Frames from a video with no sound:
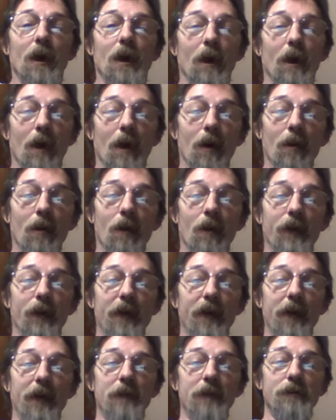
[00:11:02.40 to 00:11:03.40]
Oh, well,
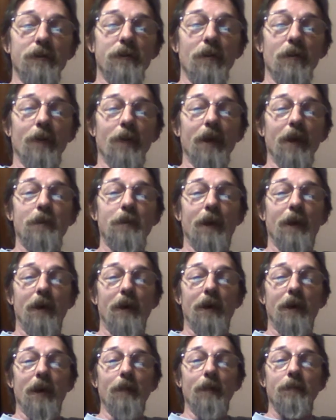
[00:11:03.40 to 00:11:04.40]
thank you so much,
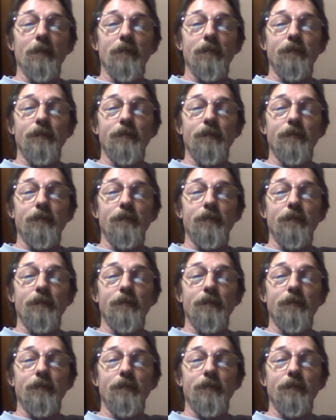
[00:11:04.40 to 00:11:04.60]
Buttercup.